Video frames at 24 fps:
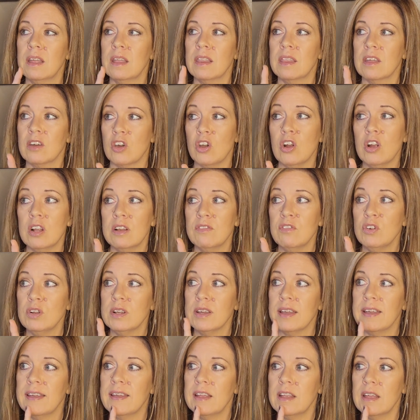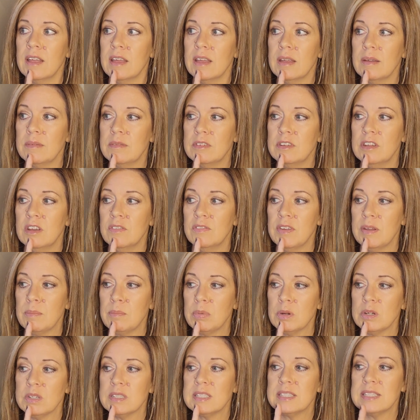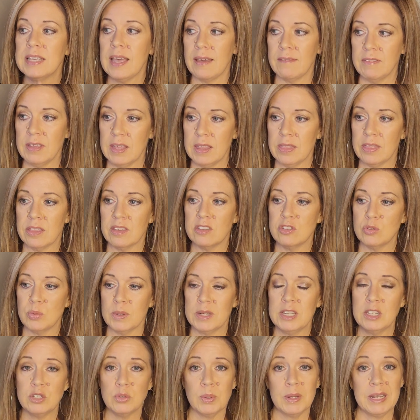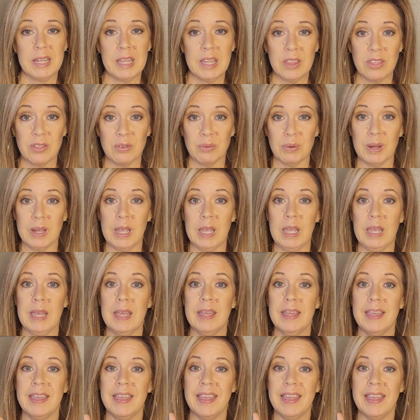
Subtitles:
the carnivore diet, November 7th, 2023.